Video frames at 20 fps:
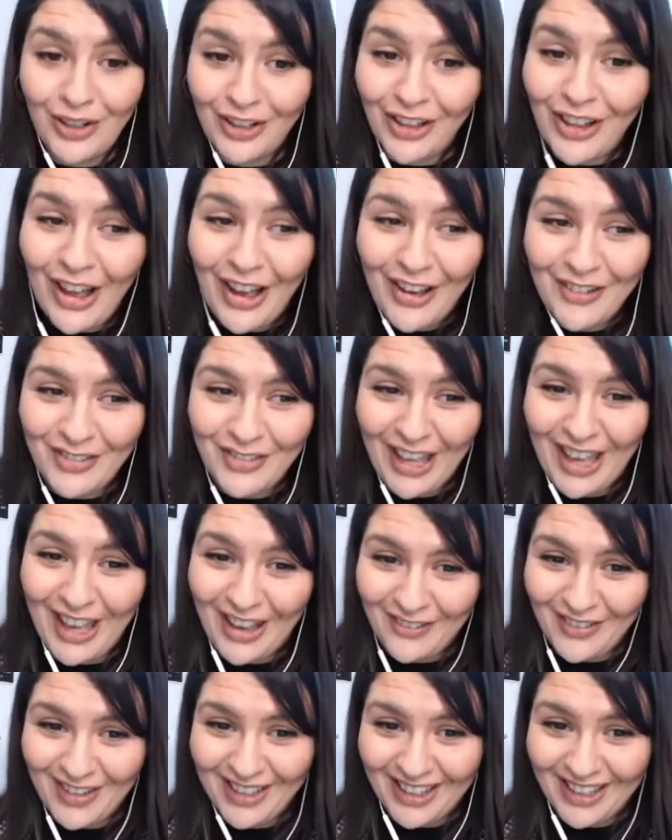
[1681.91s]
lot of the
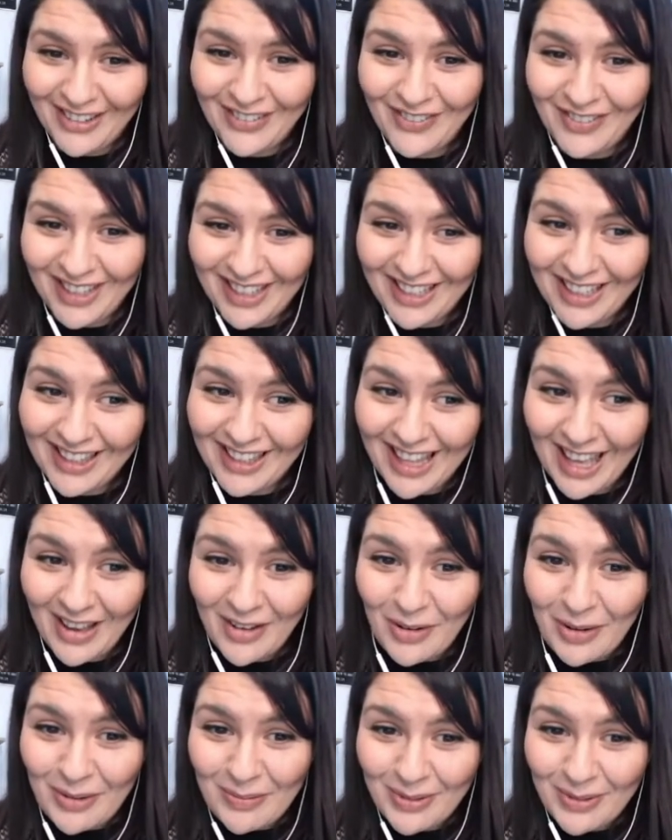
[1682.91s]
heavy lifting in that
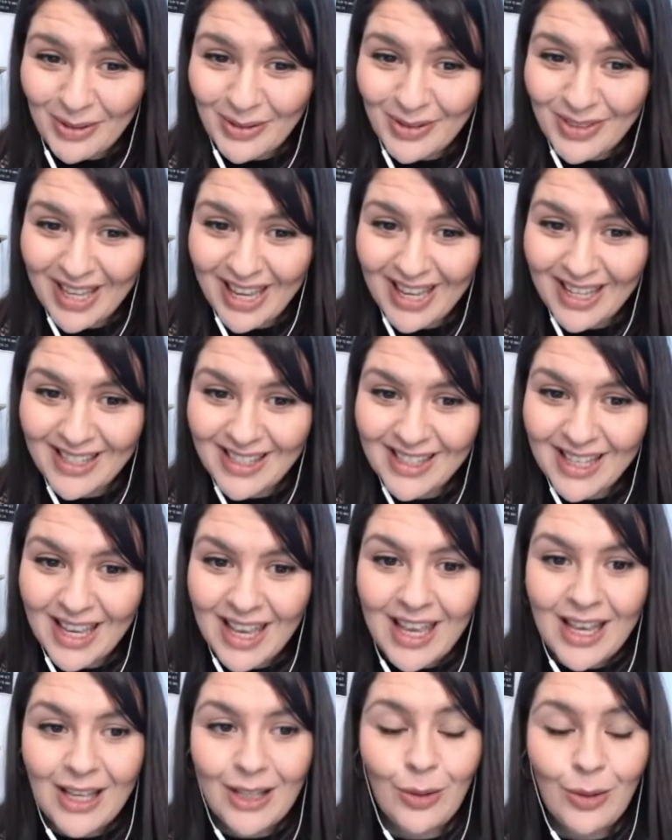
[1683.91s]
whole process
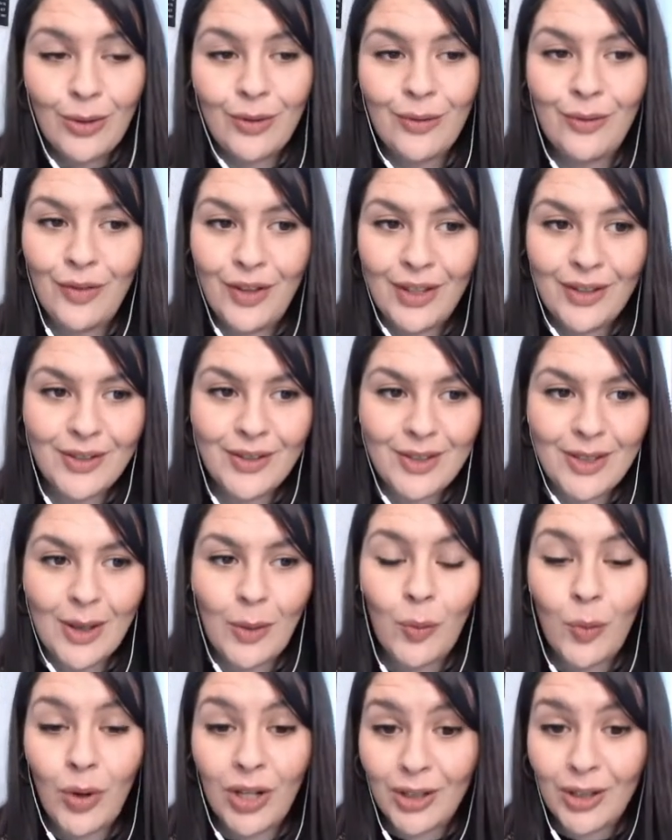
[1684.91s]
you can feel
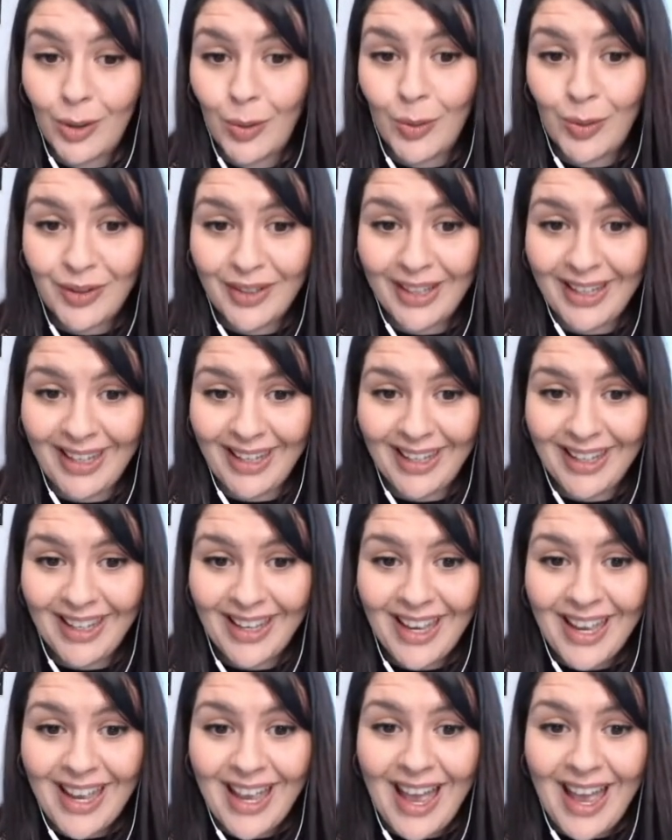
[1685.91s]
somewhat lonely
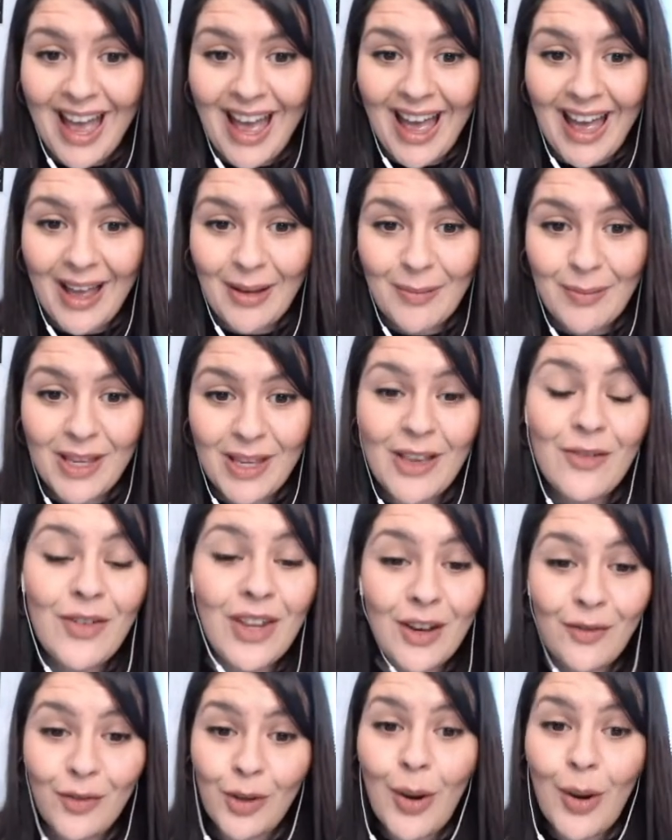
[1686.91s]
um,
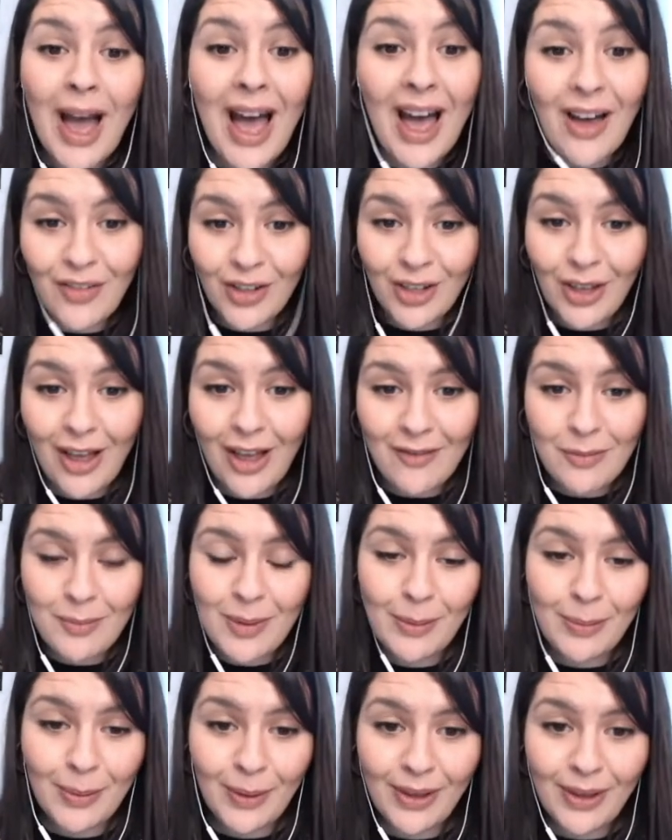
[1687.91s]
even if you have a lot of
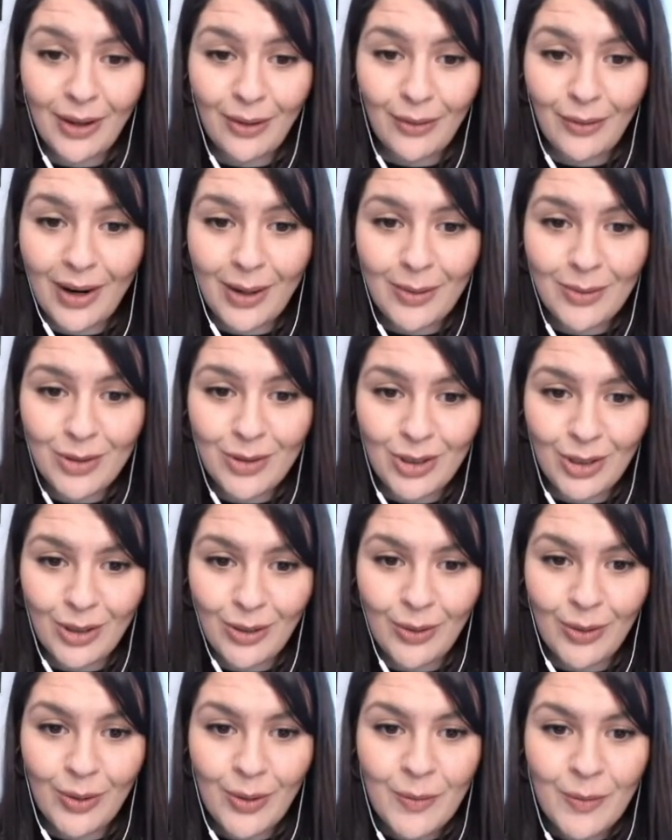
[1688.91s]
people around
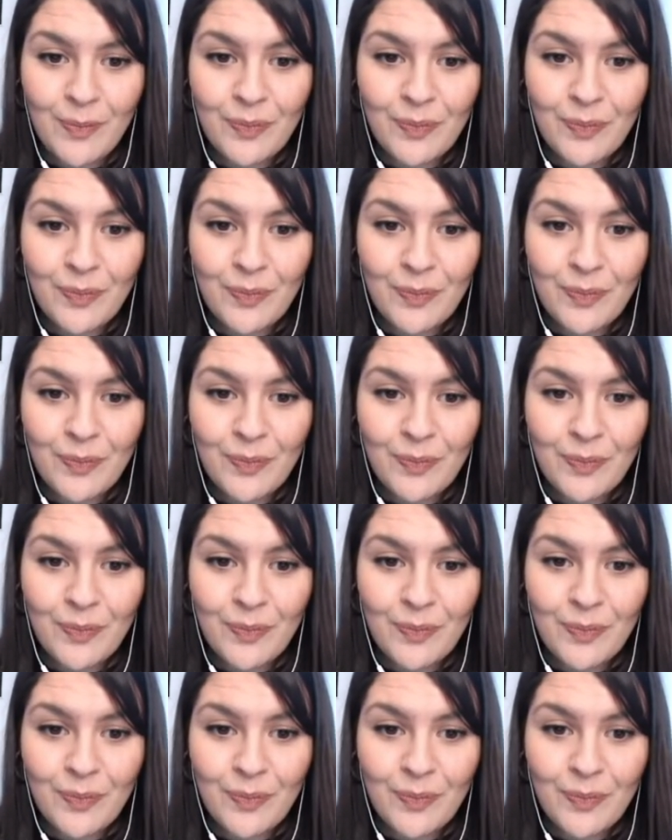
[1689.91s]
you